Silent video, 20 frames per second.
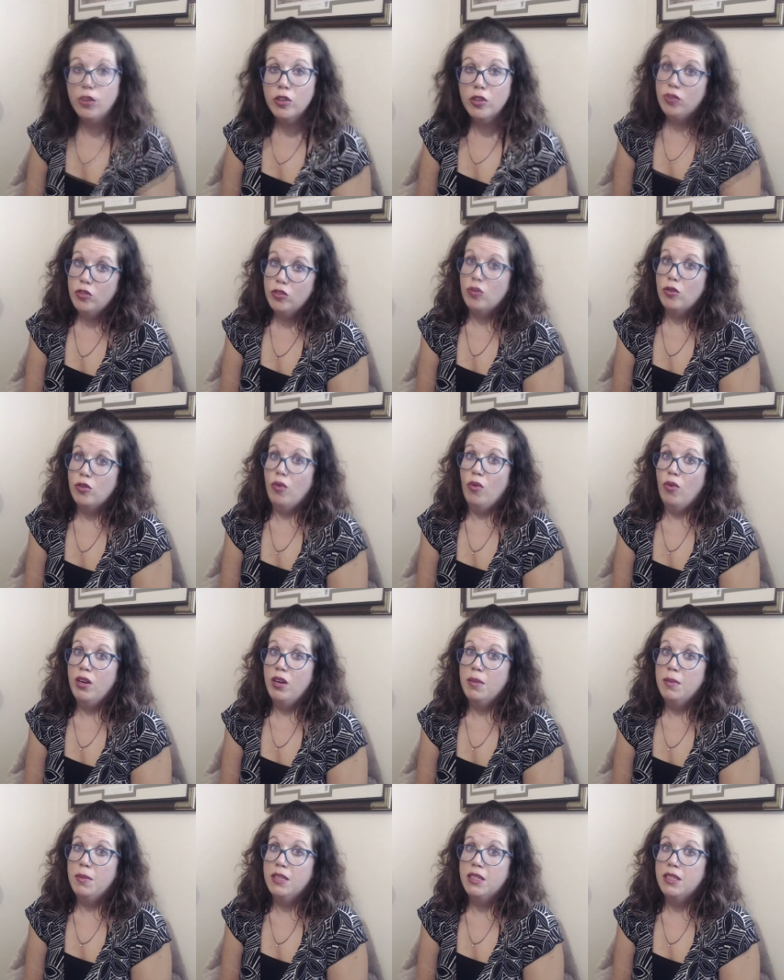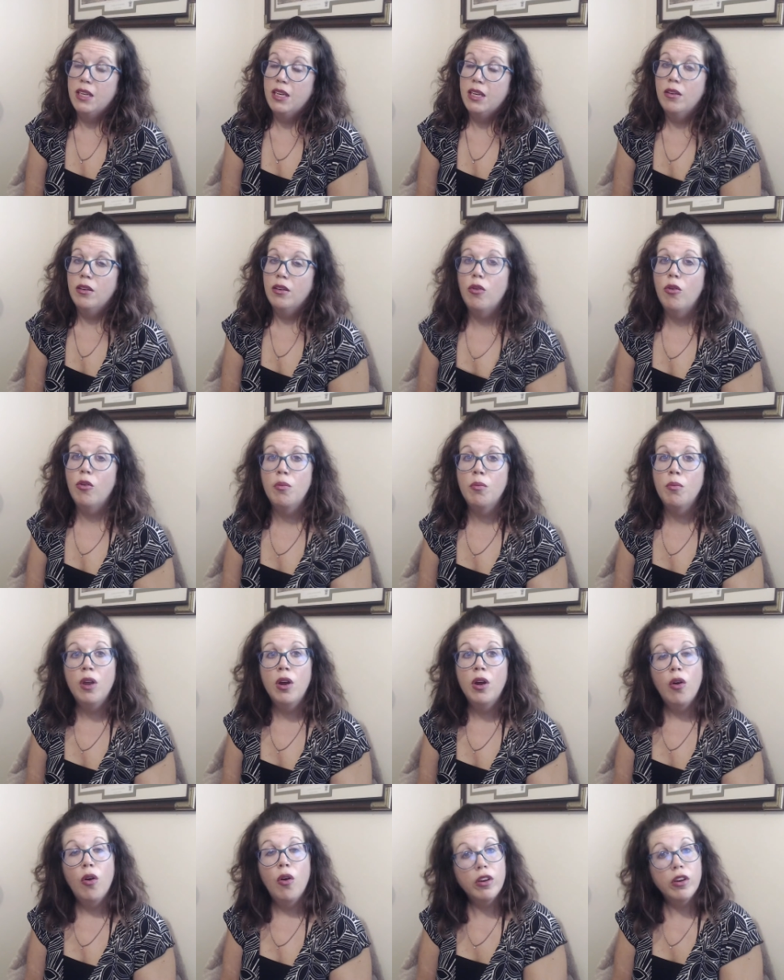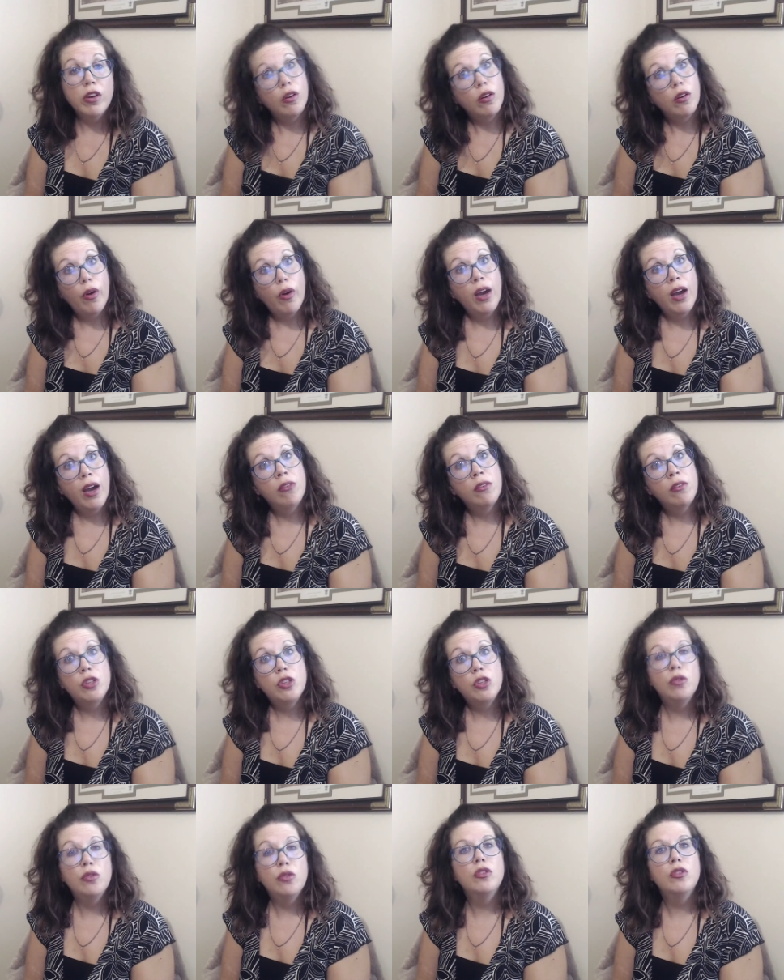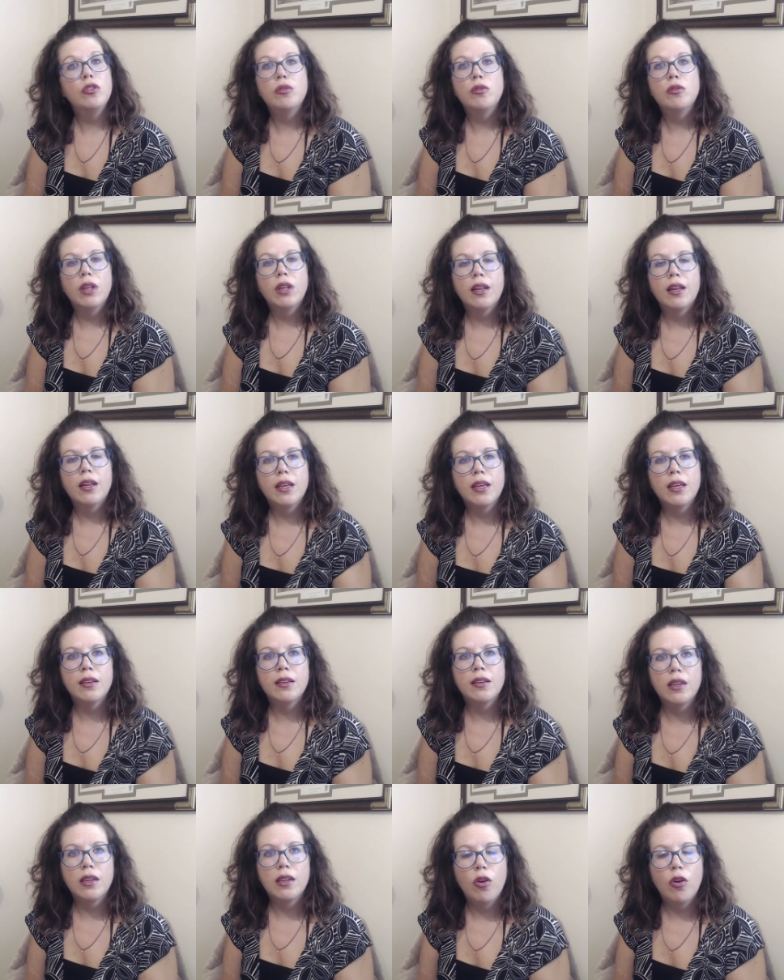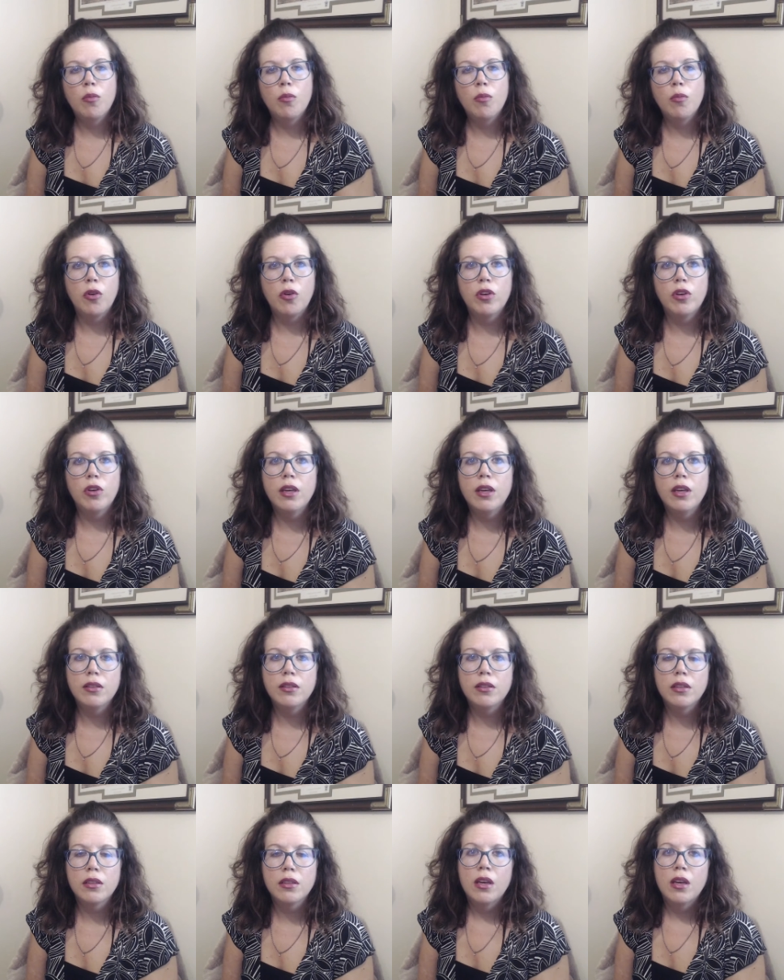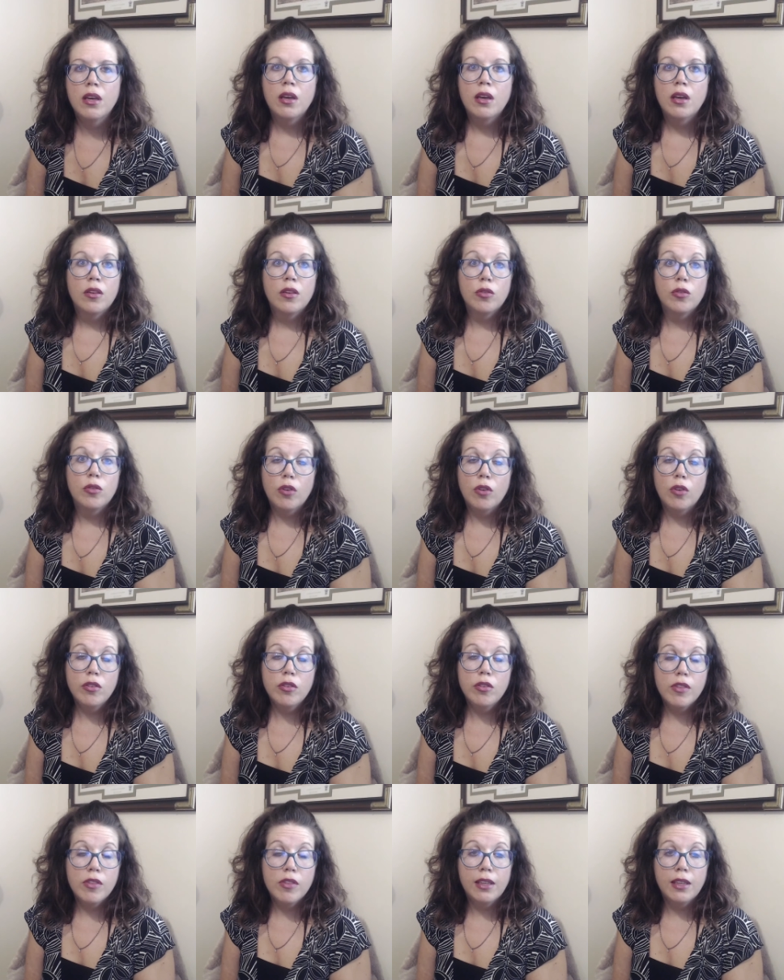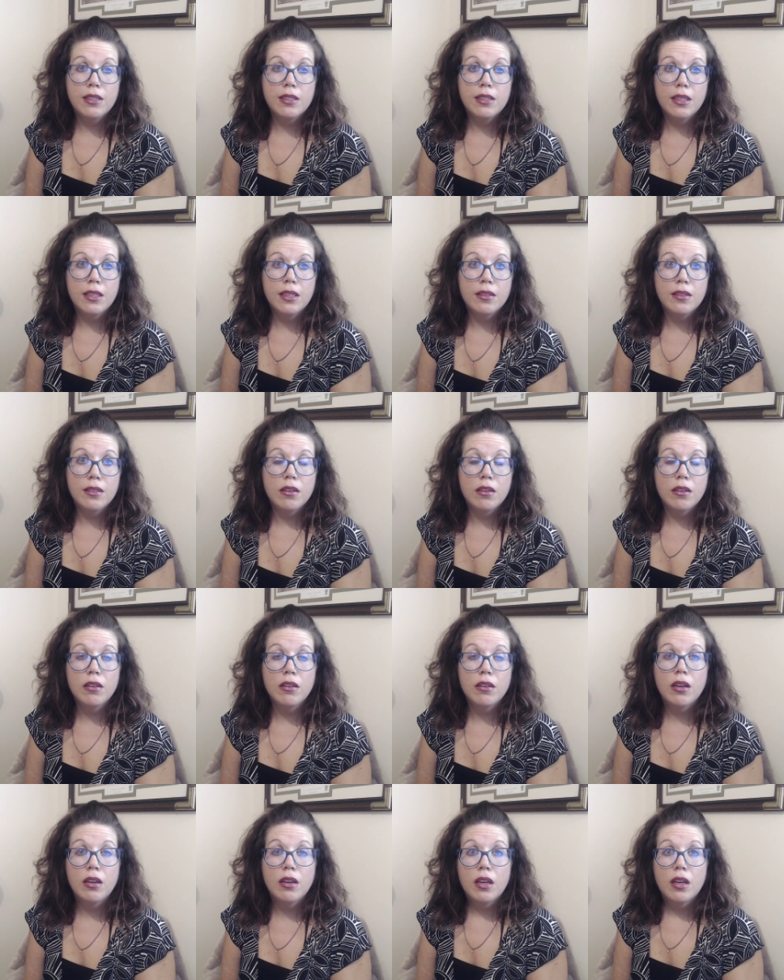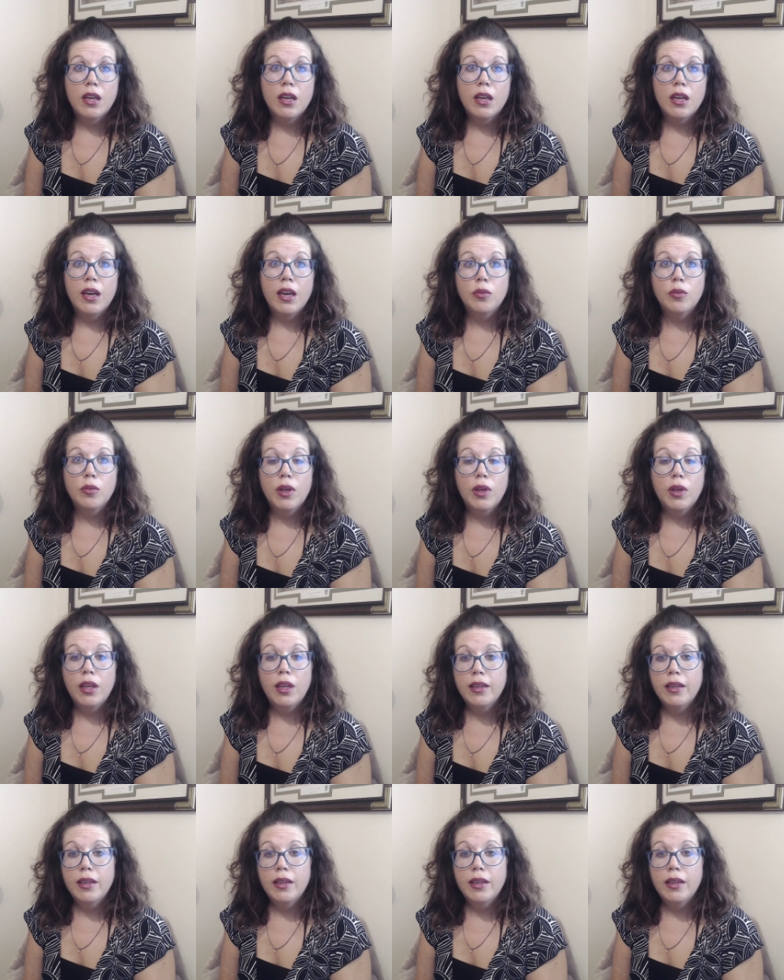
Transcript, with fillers: or you just don't want to maintain the home or you don't know how to do a lot of things that a homeowner does? Those are also things to consider. As well